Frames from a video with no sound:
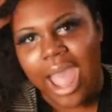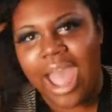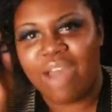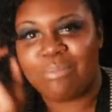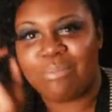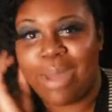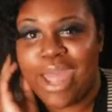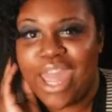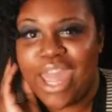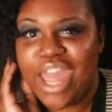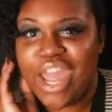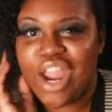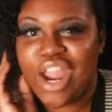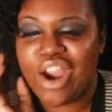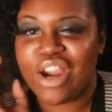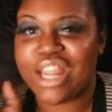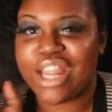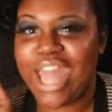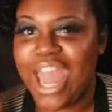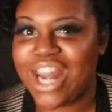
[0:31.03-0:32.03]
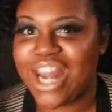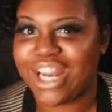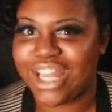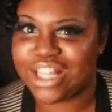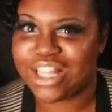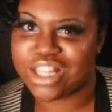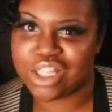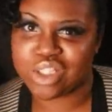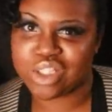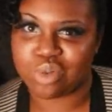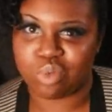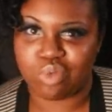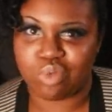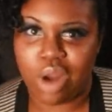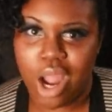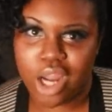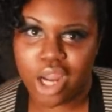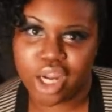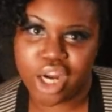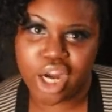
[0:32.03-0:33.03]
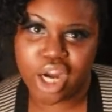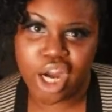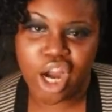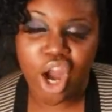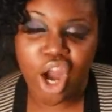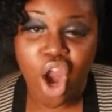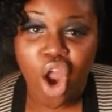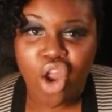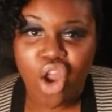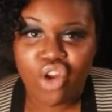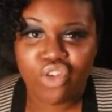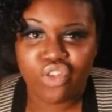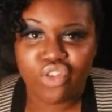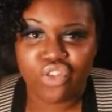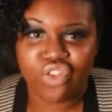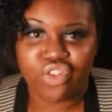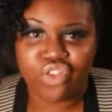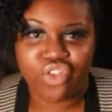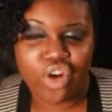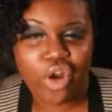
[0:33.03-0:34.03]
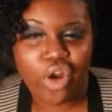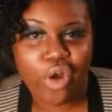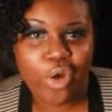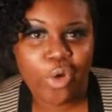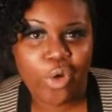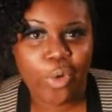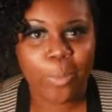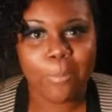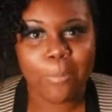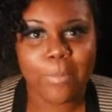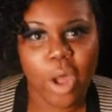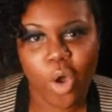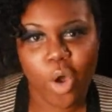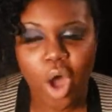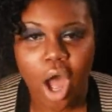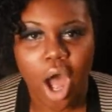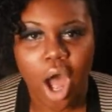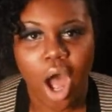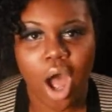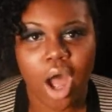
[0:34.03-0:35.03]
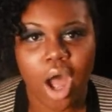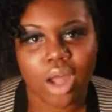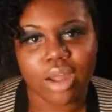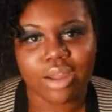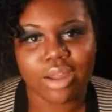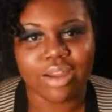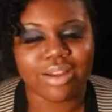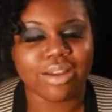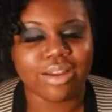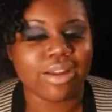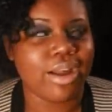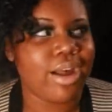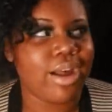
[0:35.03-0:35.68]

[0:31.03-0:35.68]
I have my hair in kind of like this rocker, fro, mohawk,